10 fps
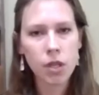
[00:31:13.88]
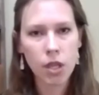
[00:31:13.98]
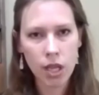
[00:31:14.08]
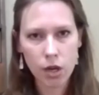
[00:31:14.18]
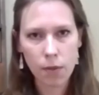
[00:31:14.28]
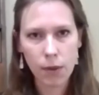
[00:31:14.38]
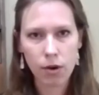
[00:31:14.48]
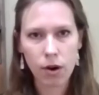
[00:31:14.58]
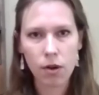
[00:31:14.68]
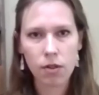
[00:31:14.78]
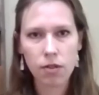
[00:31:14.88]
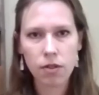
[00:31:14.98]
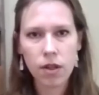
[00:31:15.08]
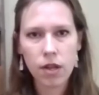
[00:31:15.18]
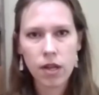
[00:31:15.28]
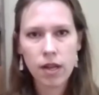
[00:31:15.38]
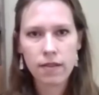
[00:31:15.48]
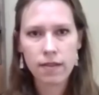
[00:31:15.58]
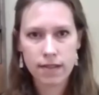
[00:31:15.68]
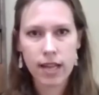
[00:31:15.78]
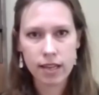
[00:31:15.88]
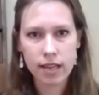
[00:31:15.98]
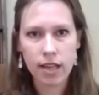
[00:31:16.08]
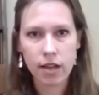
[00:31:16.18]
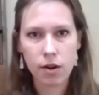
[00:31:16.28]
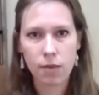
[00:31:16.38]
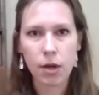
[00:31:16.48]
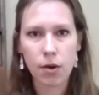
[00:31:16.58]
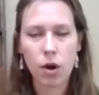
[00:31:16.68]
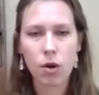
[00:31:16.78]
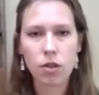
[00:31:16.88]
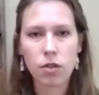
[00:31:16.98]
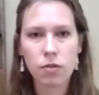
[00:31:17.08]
economic growth, sustained economic growth,